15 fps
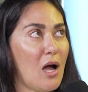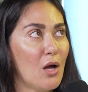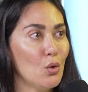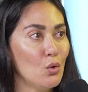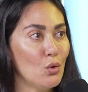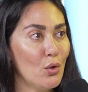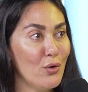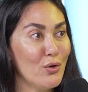you
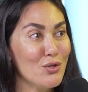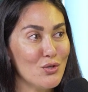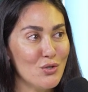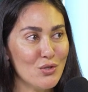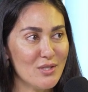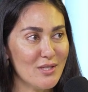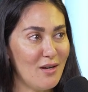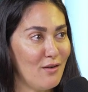nourish
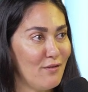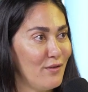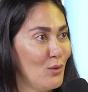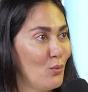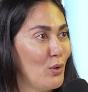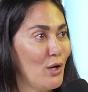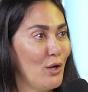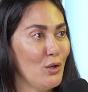yourself and
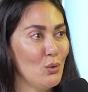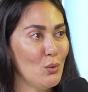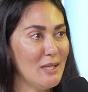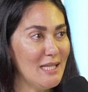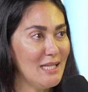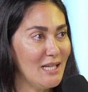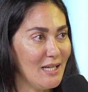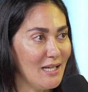what are you
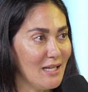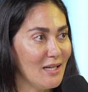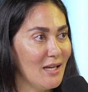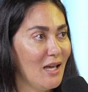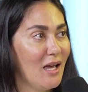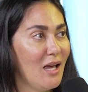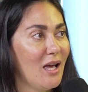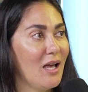eating,
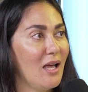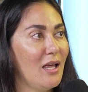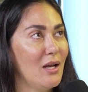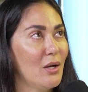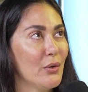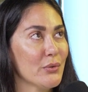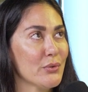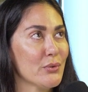and
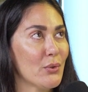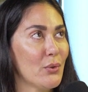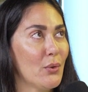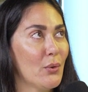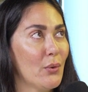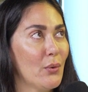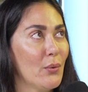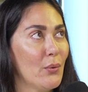
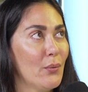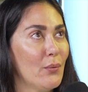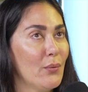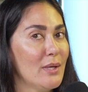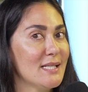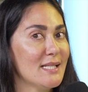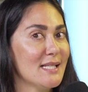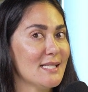also
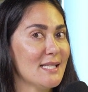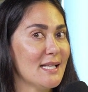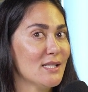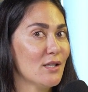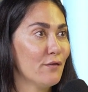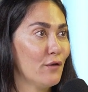it's a sense of